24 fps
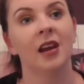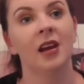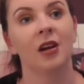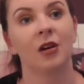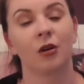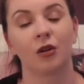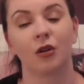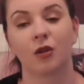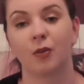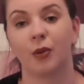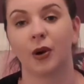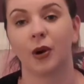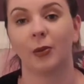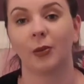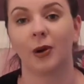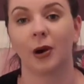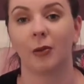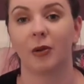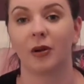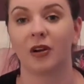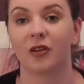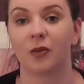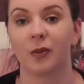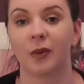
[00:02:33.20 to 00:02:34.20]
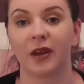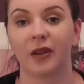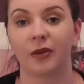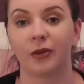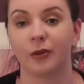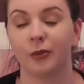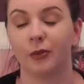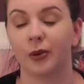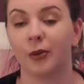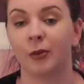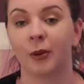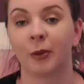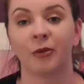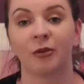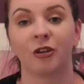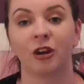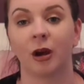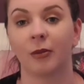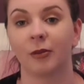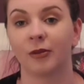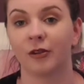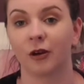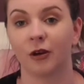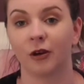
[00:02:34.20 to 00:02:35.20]
Got to the point where I went to the bathroom, put my
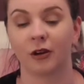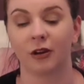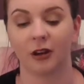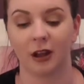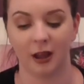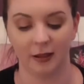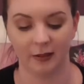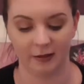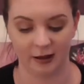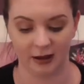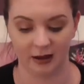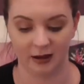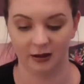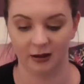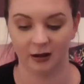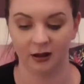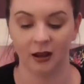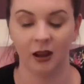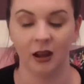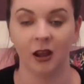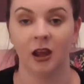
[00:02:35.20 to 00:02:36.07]
pyjamas on, and then